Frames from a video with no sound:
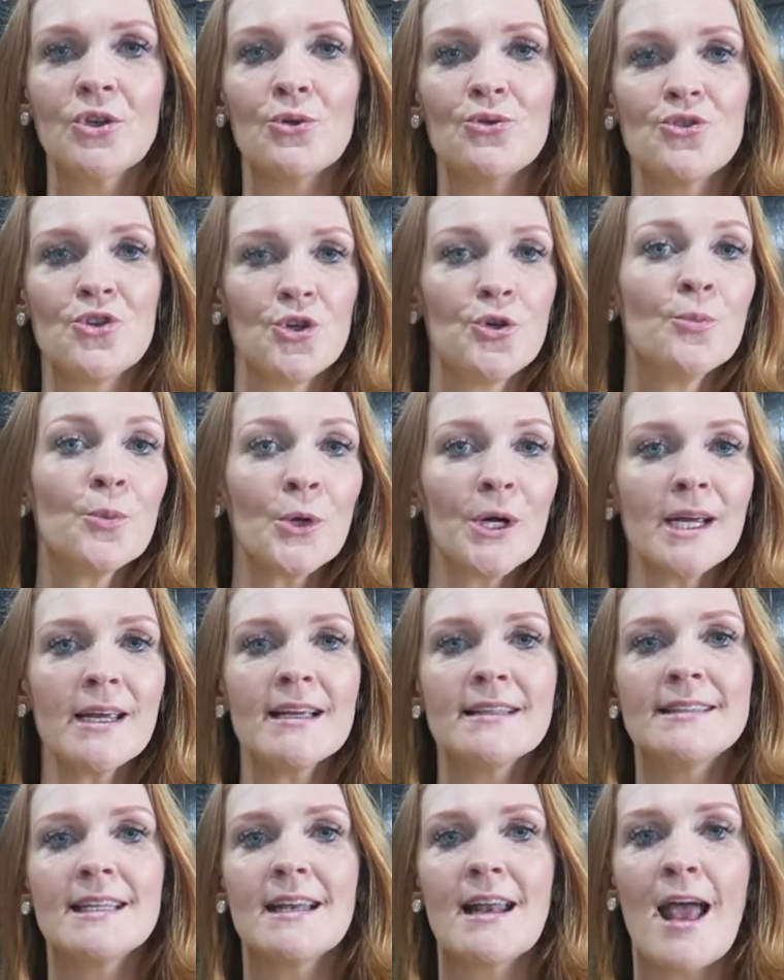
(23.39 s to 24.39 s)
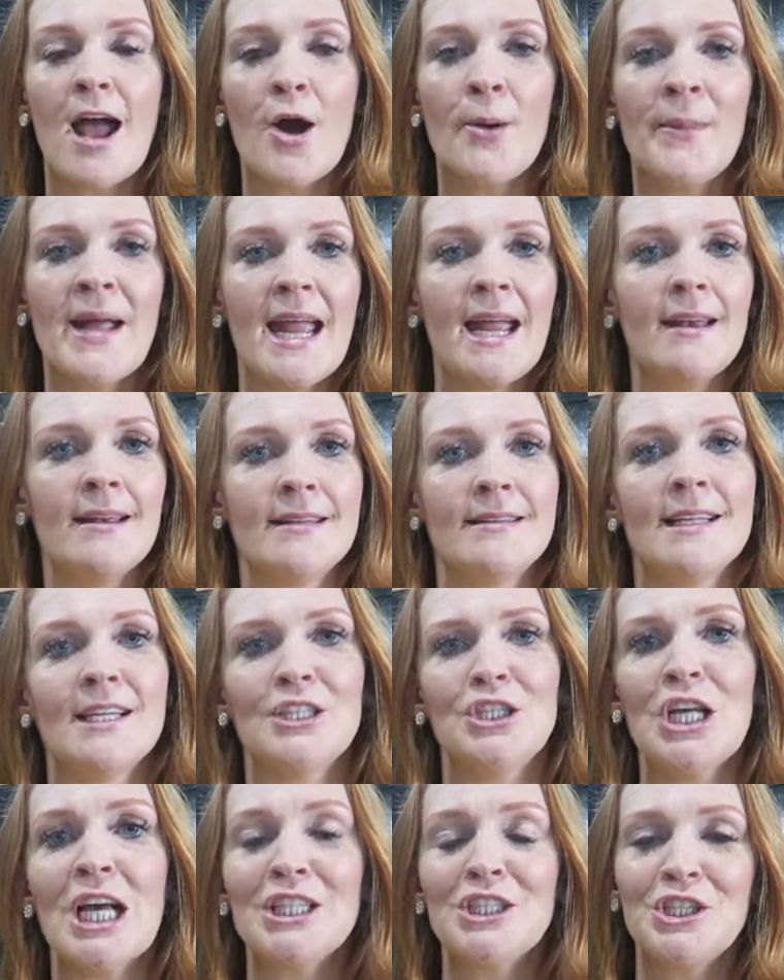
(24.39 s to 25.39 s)
So turmeric is gonna help aid in
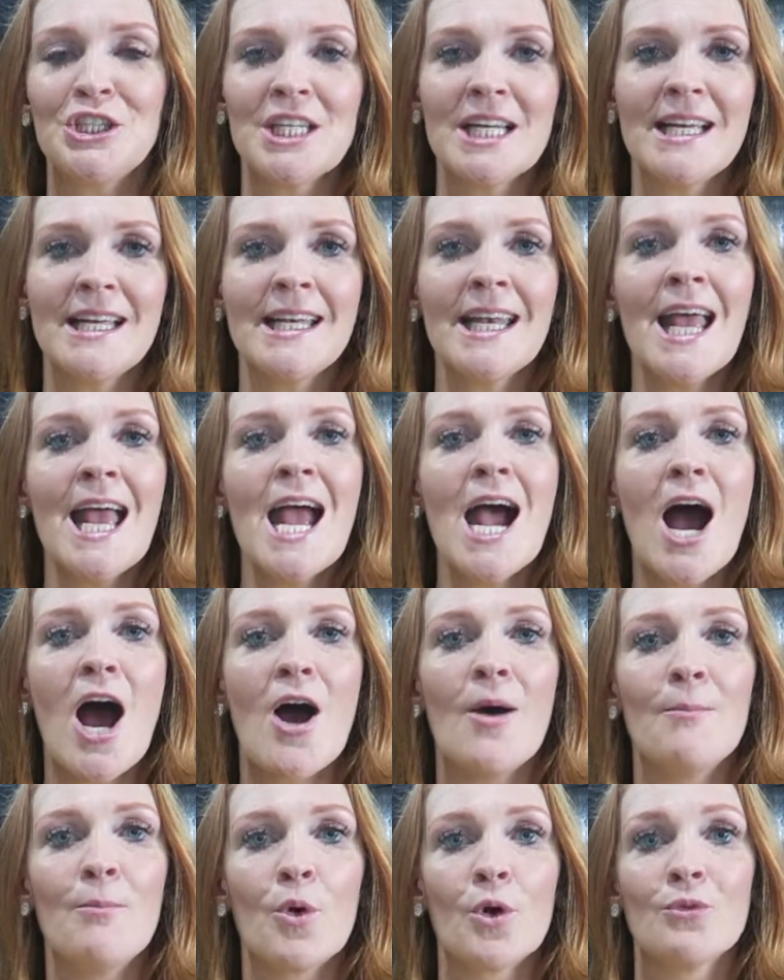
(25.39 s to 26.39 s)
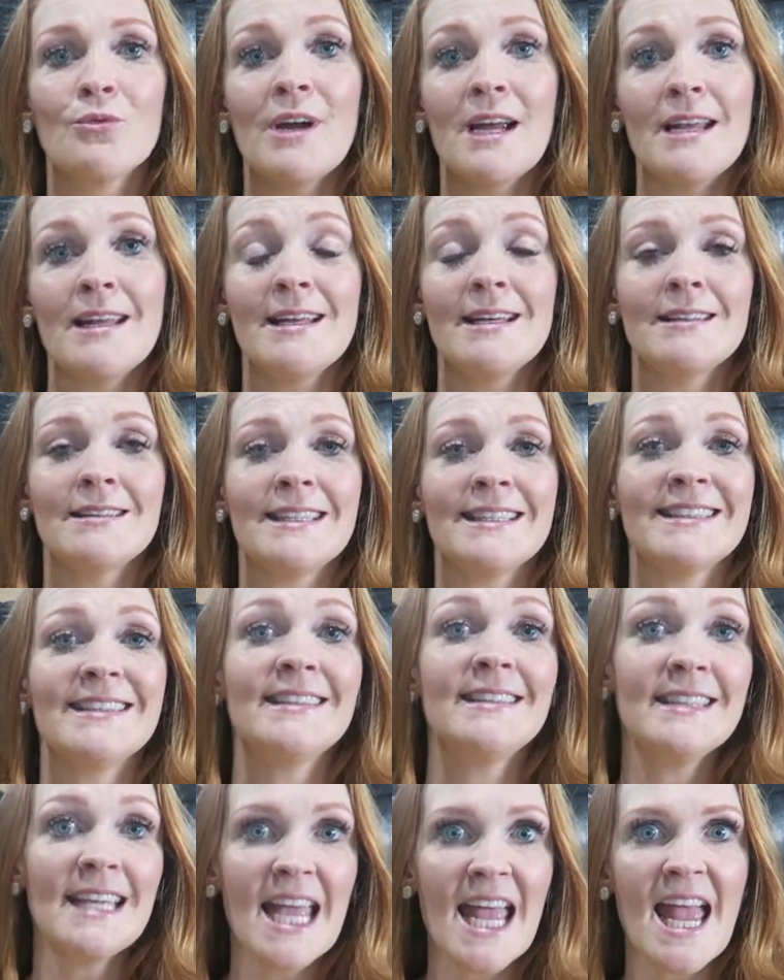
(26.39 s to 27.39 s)
digestion, more radiant like
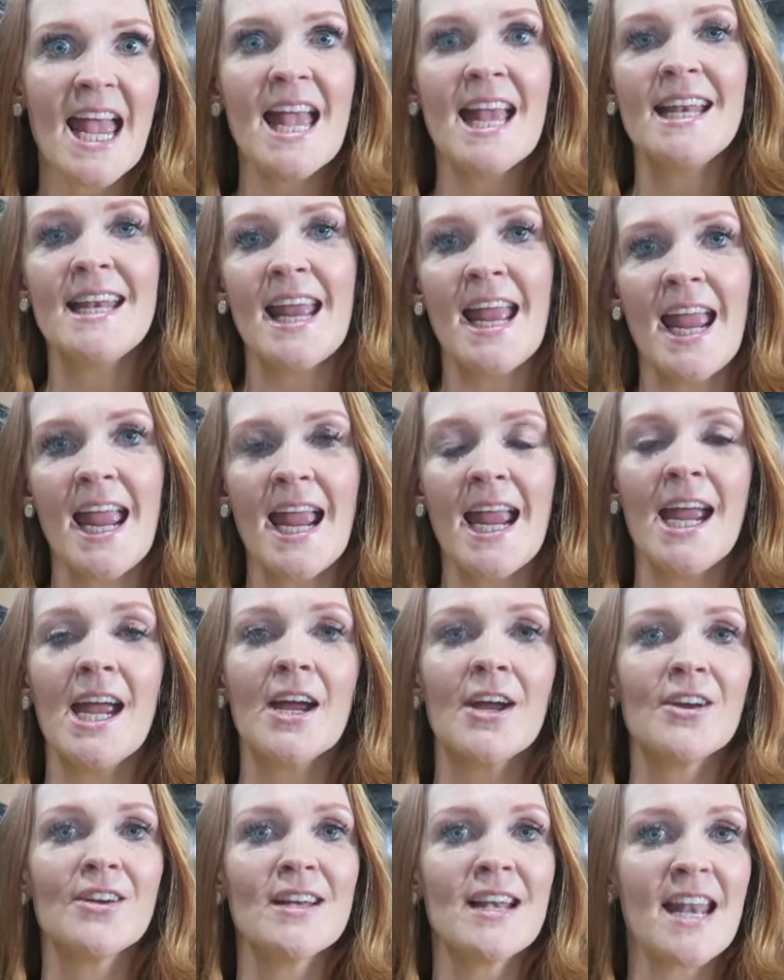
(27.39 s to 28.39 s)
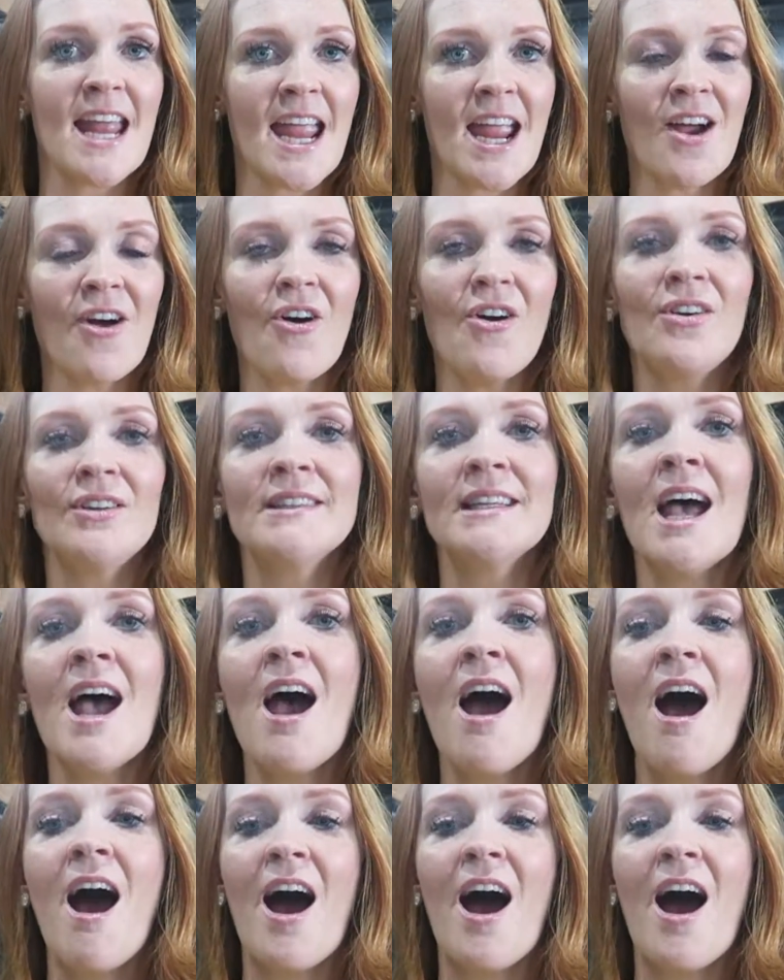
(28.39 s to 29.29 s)
skin, hair, nails,